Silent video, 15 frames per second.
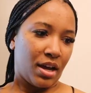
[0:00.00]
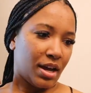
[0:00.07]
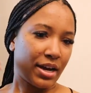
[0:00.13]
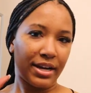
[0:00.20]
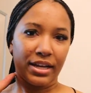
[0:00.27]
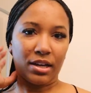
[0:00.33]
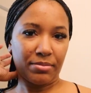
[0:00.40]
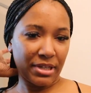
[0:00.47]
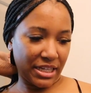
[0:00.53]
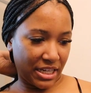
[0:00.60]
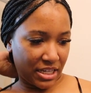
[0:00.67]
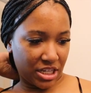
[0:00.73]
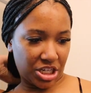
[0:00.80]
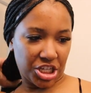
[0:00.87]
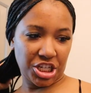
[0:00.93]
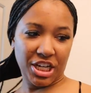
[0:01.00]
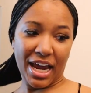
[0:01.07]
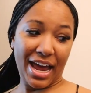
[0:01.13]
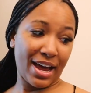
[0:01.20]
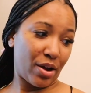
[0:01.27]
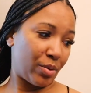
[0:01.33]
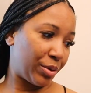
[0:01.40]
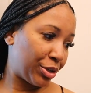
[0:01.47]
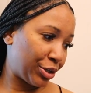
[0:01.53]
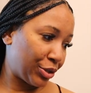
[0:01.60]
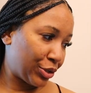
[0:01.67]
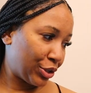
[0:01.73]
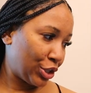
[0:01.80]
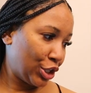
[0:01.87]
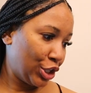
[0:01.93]
All right, y'all, I'm gonna get in the
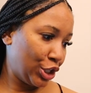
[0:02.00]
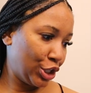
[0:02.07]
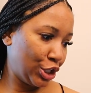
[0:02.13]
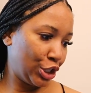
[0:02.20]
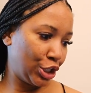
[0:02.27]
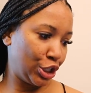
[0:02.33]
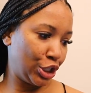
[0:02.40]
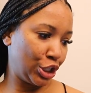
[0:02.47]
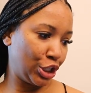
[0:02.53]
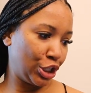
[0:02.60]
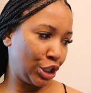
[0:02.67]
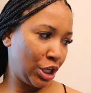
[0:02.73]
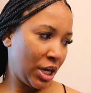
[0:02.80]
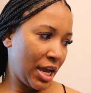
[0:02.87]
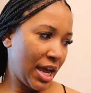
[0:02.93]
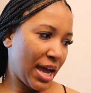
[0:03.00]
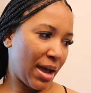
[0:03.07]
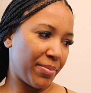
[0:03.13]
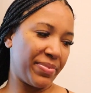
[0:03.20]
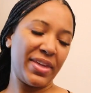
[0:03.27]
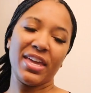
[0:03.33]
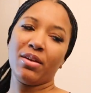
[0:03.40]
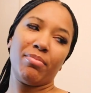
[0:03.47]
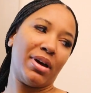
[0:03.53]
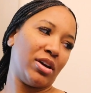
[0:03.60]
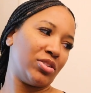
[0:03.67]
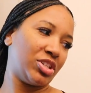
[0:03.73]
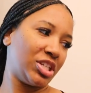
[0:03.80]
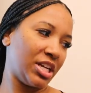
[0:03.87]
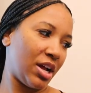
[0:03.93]
shower. I'm thinking
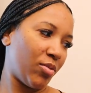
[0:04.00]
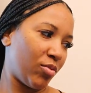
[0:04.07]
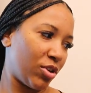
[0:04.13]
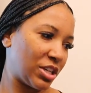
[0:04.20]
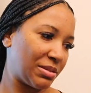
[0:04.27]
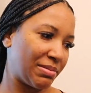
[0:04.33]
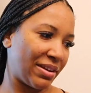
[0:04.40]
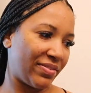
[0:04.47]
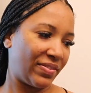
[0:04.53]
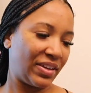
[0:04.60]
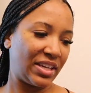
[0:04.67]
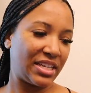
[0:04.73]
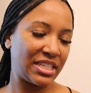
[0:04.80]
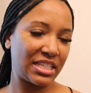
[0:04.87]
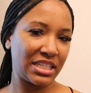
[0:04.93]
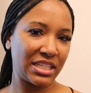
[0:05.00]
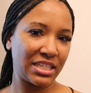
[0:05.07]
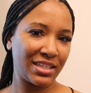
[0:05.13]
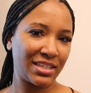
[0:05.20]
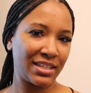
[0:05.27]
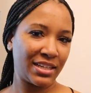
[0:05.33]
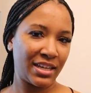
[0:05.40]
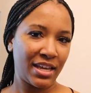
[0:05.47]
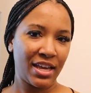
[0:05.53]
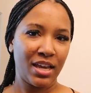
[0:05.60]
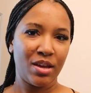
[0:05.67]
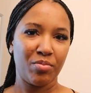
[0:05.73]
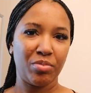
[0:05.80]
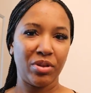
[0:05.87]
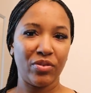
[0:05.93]
about, should I wash my face
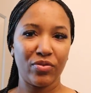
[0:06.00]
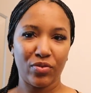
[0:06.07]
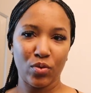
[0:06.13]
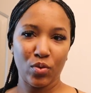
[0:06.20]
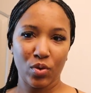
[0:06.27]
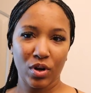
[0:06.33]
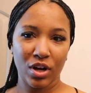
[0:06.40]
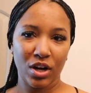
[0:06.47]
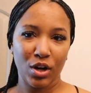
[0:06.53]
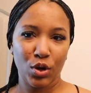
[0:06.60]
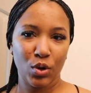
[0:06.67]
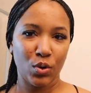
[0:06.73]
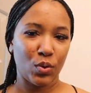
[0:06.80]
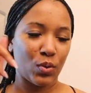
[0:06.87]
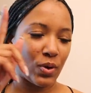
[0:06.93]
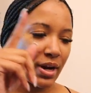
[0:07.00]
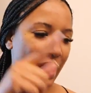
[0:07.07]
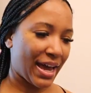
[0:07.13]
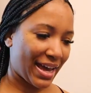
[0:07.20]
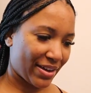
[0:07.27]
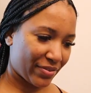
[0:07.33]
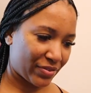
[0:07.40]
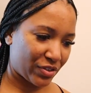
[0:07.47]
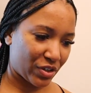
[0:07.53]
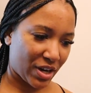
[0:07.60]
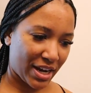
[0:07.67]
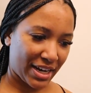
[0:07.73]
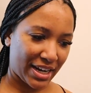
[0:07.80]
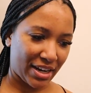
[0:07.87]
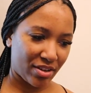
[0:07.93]
before or after
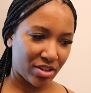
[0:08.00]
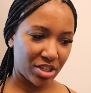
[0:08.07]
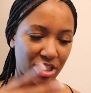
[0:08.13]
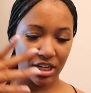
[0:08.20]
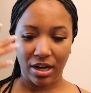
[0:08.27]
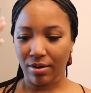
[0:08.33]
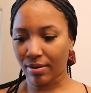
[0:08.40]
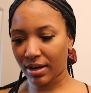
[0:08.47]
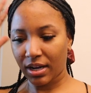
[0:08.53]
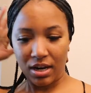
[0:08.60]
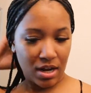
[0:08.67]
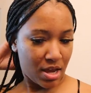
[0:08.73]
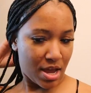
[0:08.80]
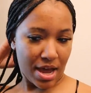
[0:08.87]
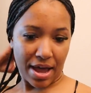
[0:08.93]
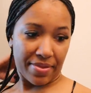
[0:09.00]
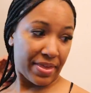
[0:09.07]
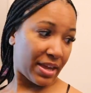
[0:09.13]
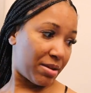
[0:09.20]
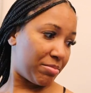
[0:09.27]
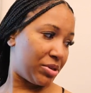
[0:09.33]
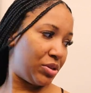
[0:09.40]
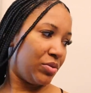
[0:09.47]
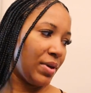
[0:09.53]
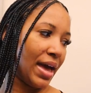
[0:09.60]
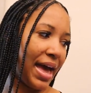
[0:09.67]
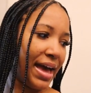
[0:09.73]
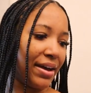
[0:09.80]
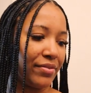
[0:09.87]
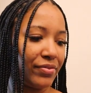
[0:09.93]
I get out of the shower? I think I'm gonna do
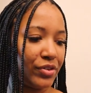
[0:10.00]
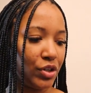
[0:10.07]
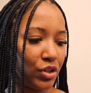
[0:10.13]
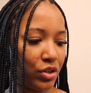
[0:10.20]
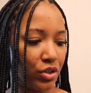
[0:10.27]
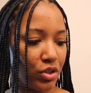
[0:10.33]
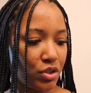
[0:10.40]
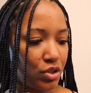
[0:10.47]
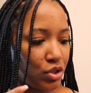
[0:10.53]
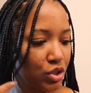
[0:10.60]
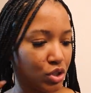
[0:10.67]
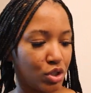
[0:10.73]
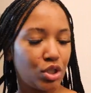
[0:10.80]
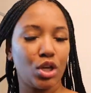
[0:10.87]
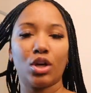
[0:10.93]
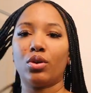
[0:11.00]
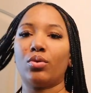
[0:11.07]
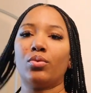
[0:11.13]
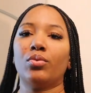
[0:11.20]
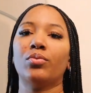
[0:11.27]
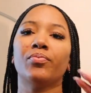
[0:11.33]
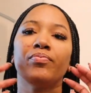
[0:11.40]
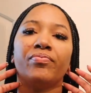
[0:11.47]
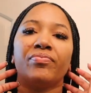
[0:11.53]
after. So